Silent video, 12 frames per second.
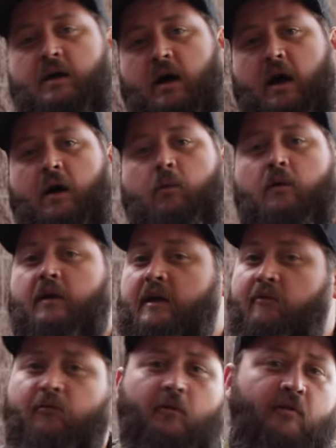Uh, we're
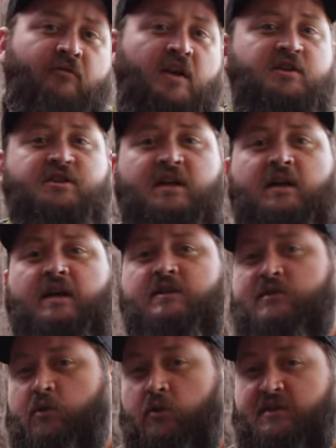looking for a finishing
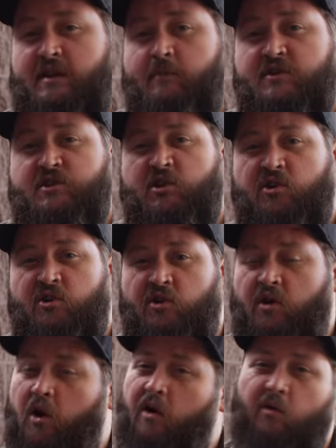internal temperature
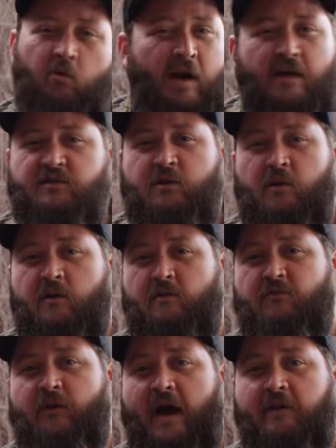around
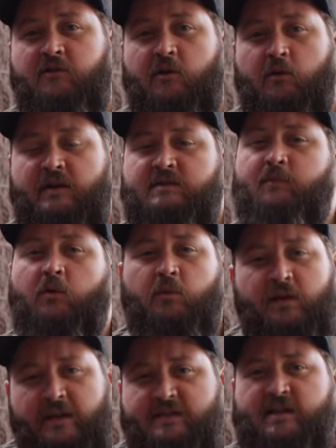205 degrees, but
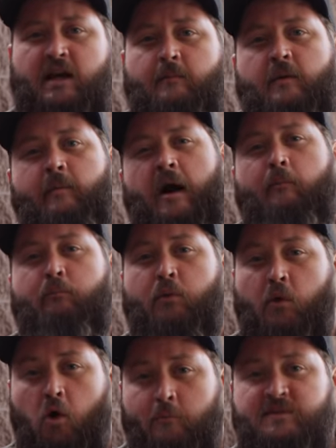really it's gonna be about
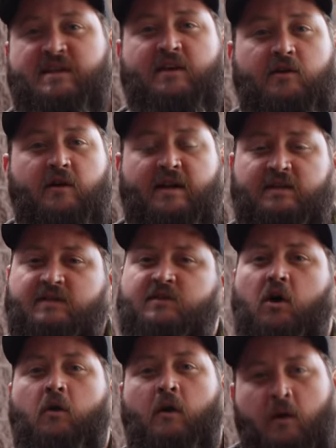probe tenderness,
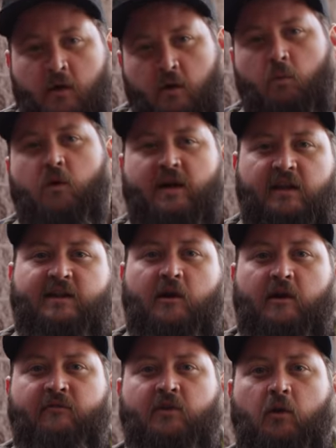so we'll get there
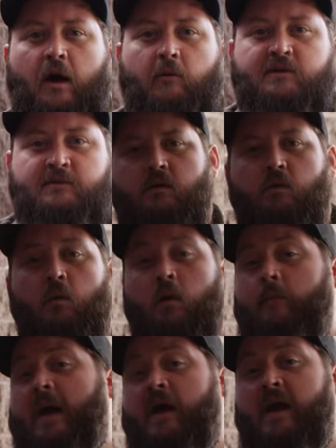in a few hours.
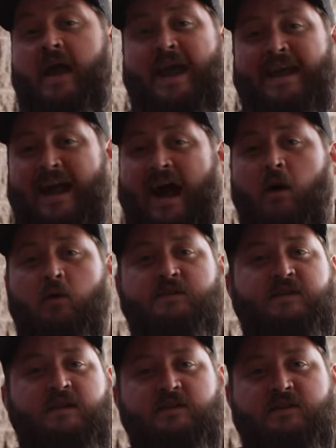we're about eight
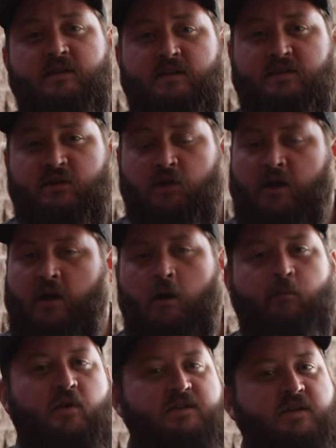hours into this cook and our
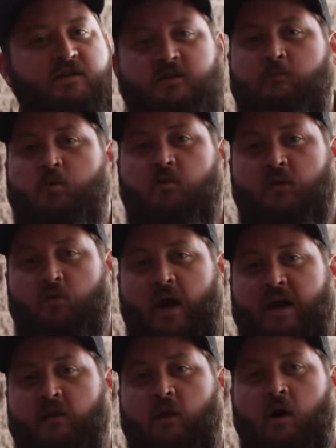briskets are moving
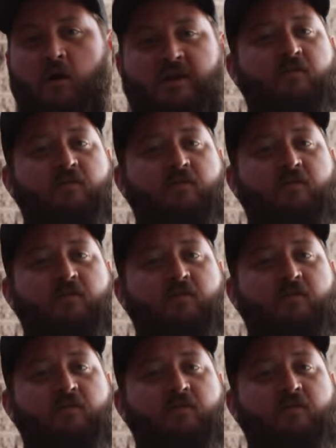right along.